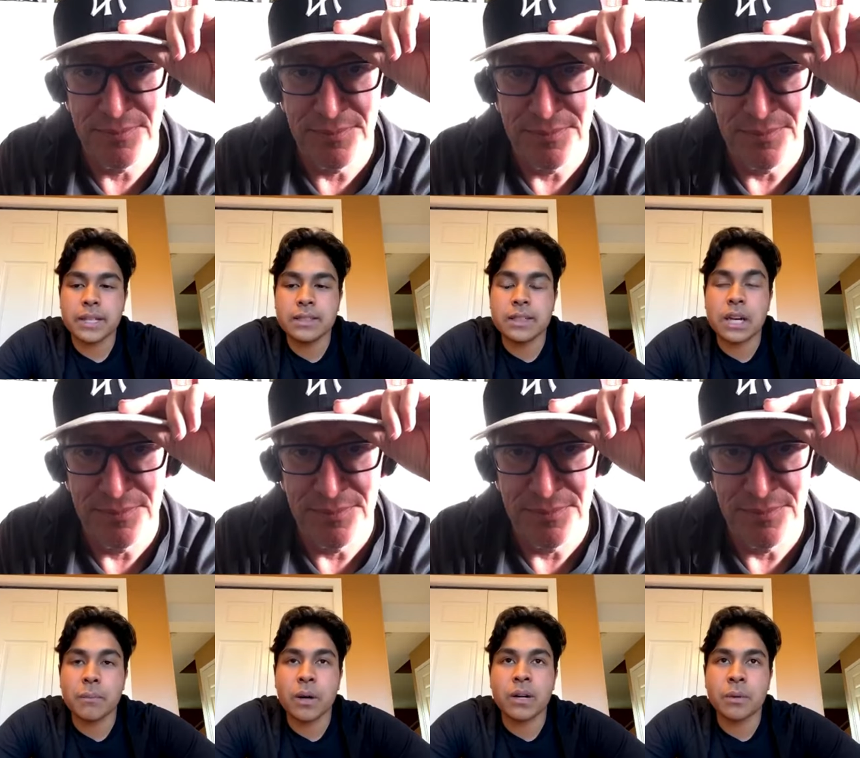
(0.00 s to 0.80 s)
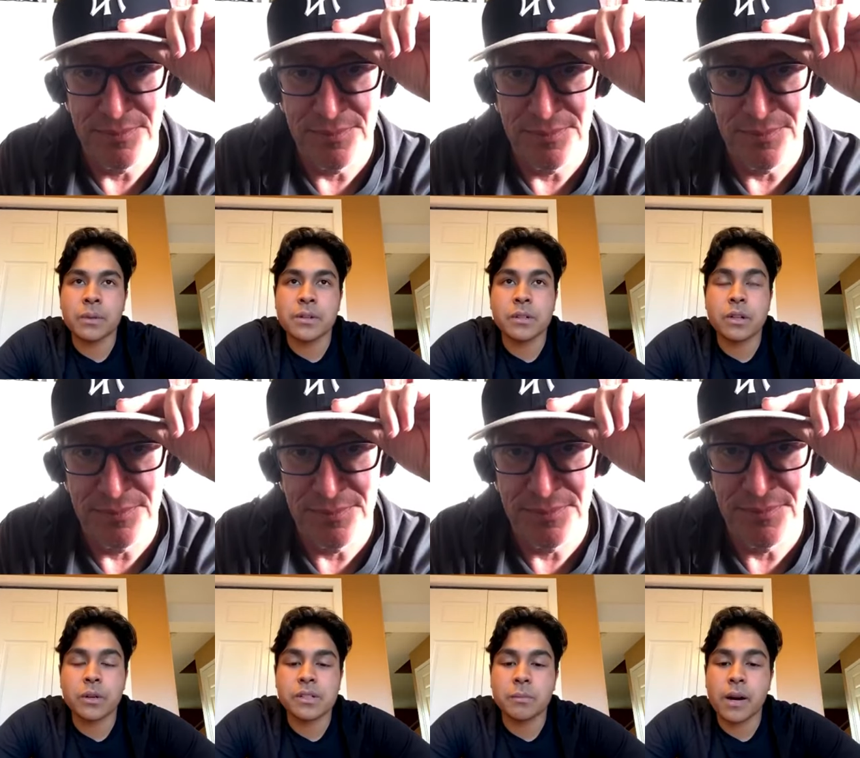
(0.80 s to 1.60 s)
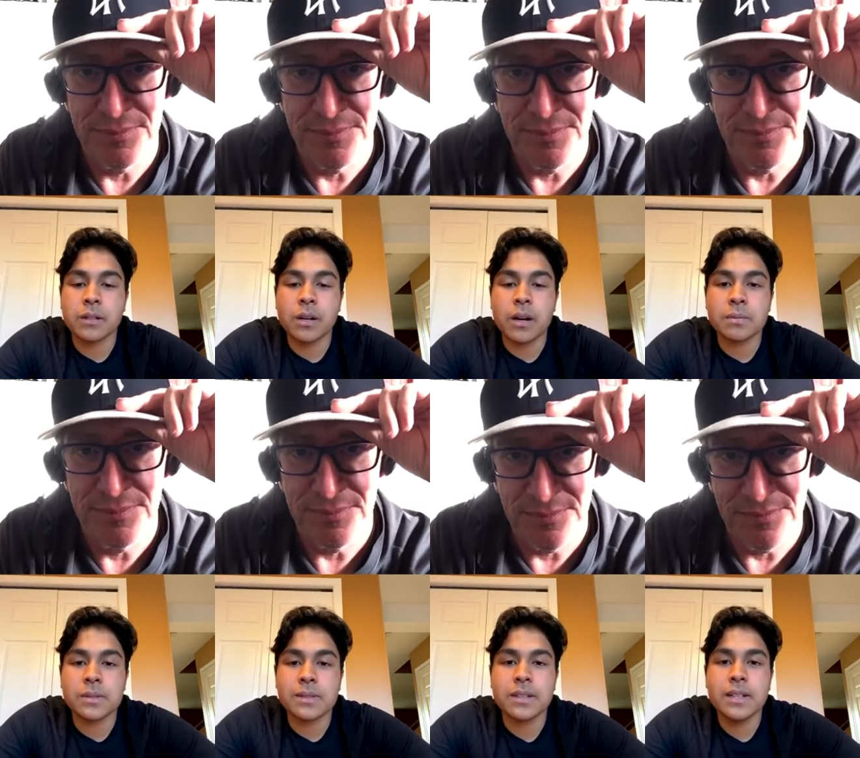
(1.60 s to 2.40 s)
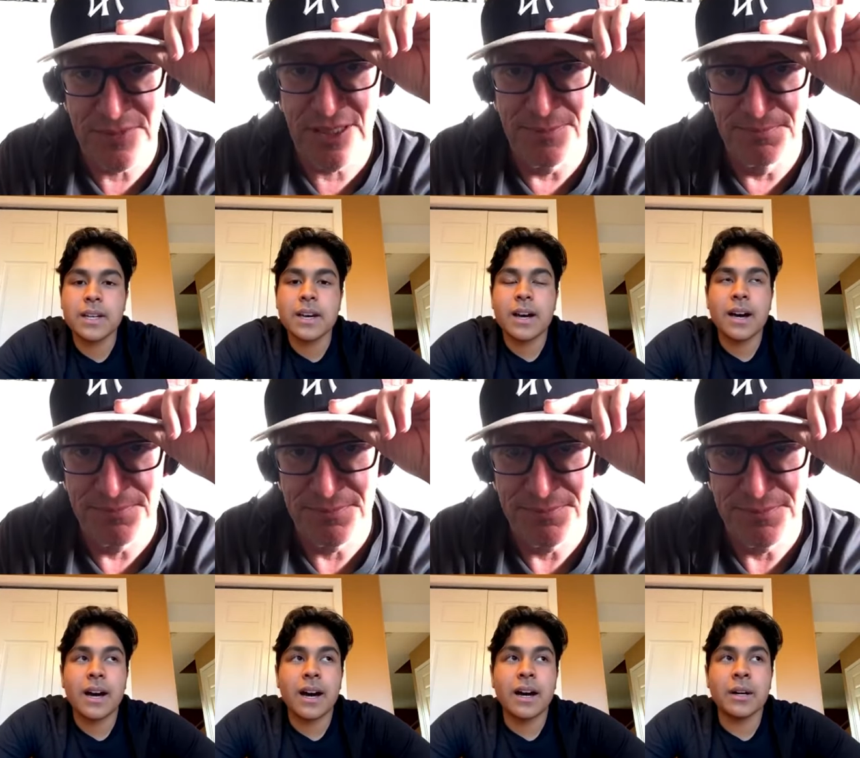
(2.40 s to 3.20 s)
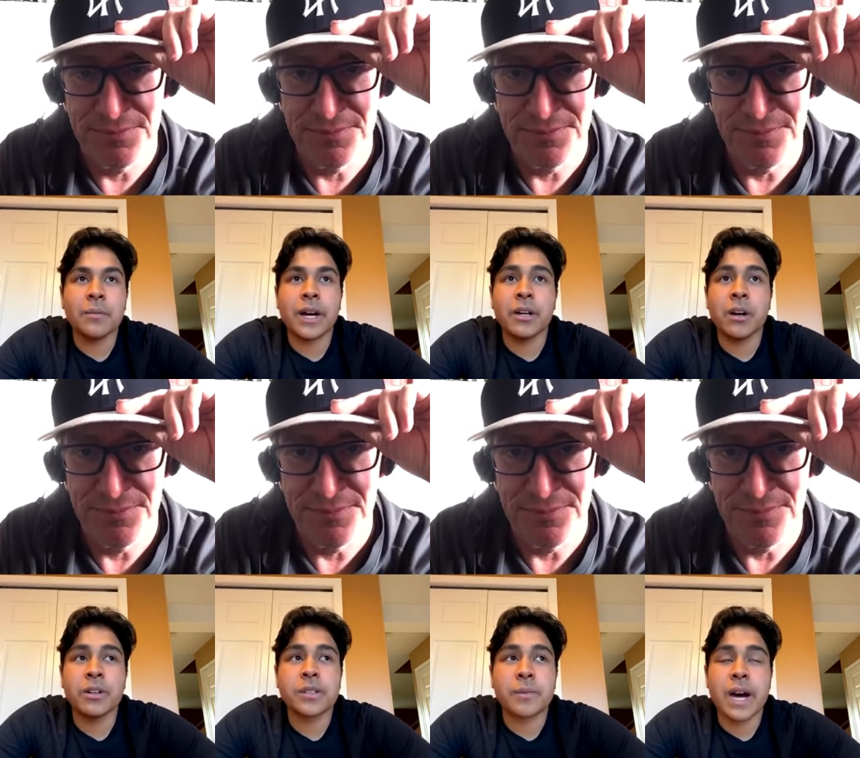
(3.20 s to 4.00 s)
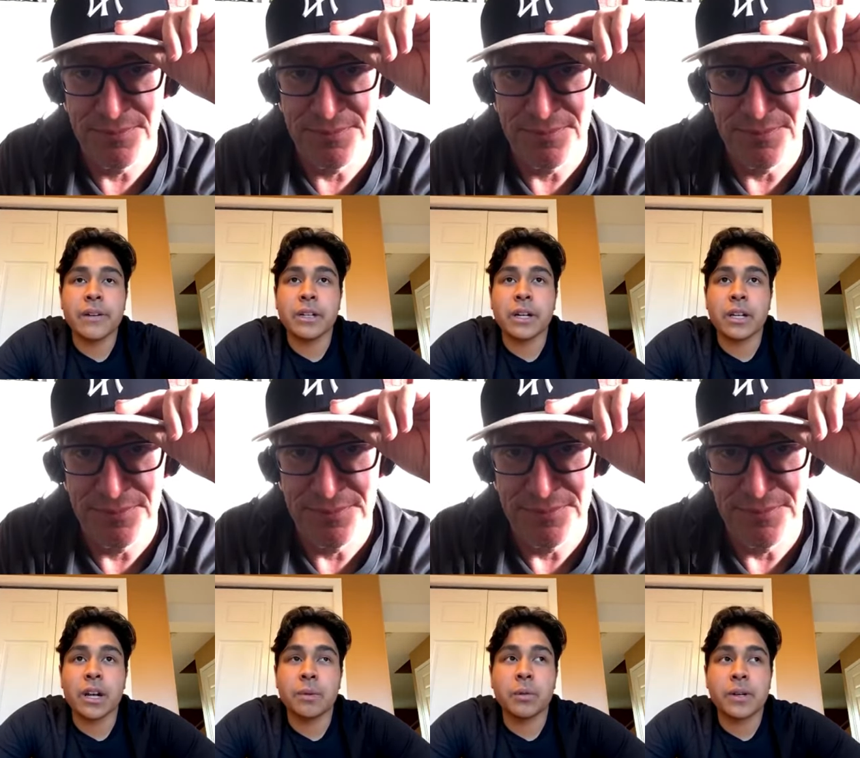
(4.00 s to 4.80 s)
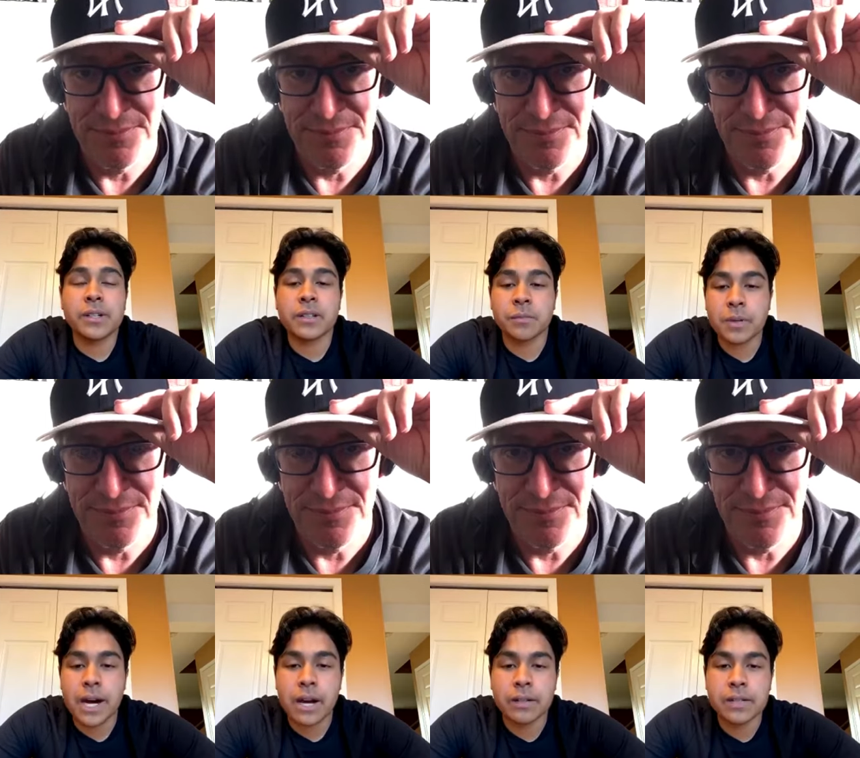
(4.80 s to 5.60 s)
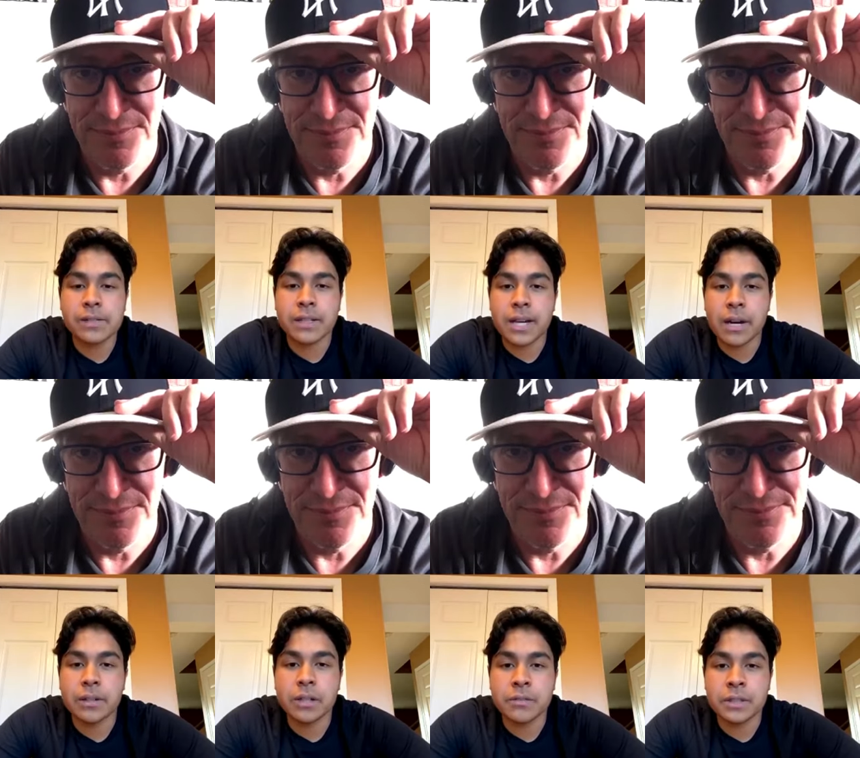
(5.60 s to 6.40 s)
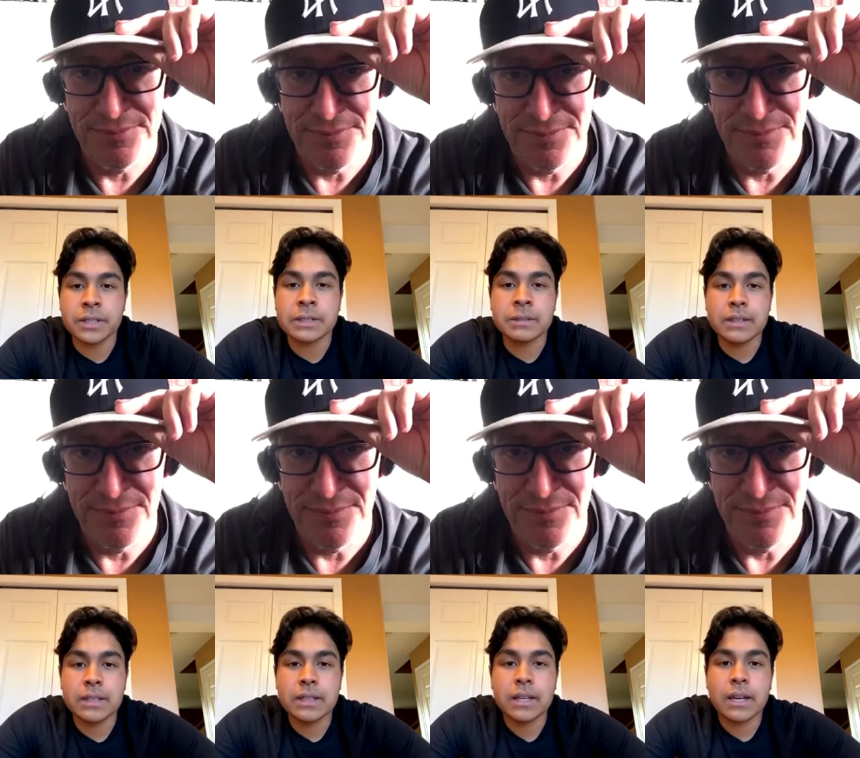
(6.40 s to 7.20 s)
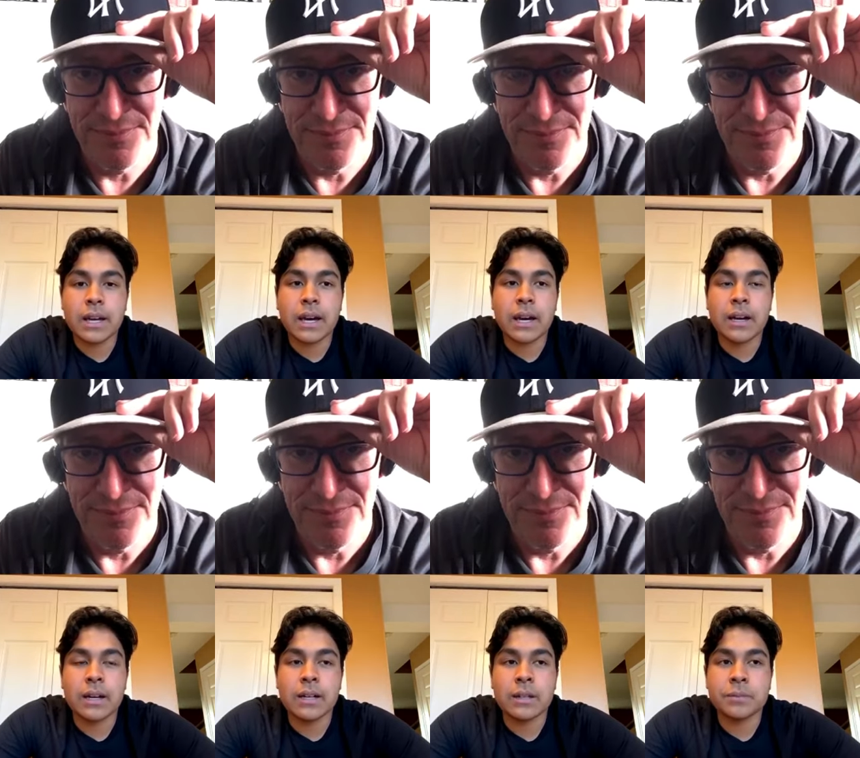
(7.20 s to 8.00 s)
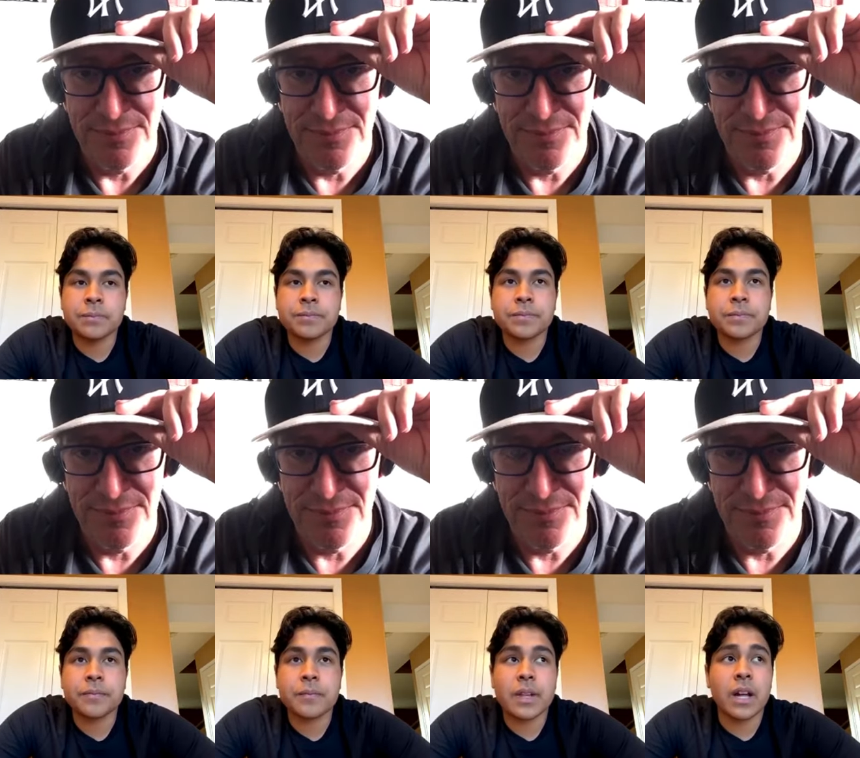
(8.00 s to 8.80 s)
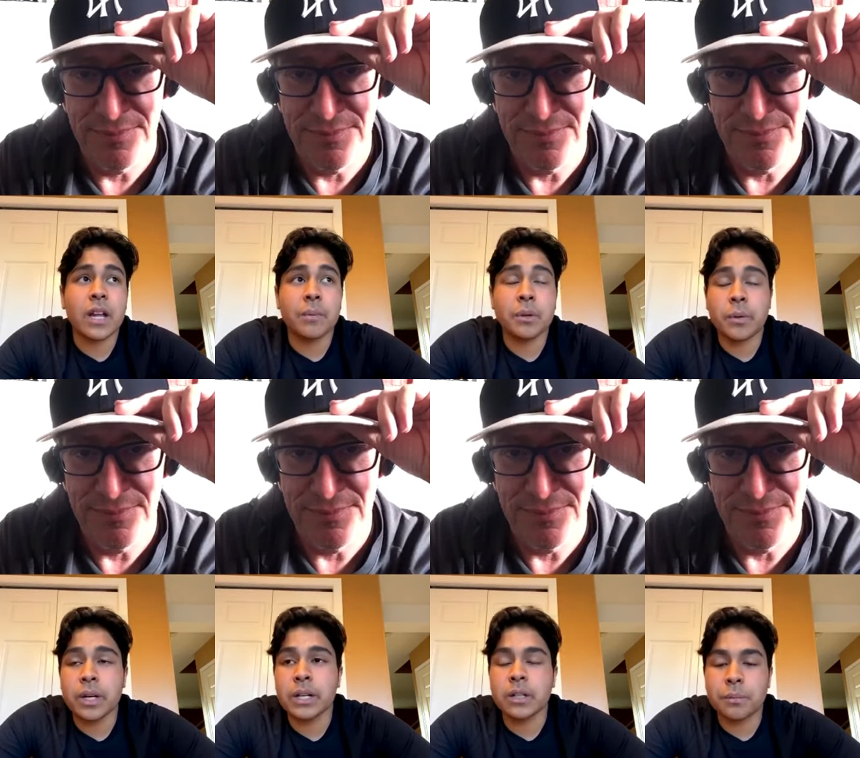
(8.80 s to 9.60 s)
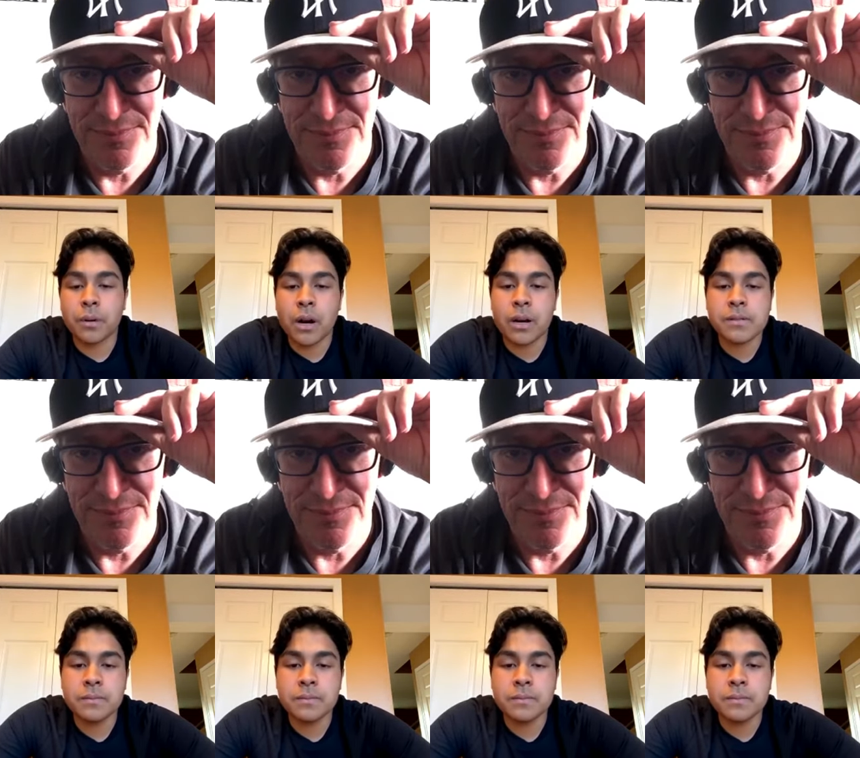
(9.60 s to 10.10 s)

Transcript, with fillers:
Speaker 1: come out a couple years ago with some high tops. Okay. Um, I know some Kyrie. A lot of people wear some Kyrie's, like Kyrie Irving. Um, a lot of people wear LeBron.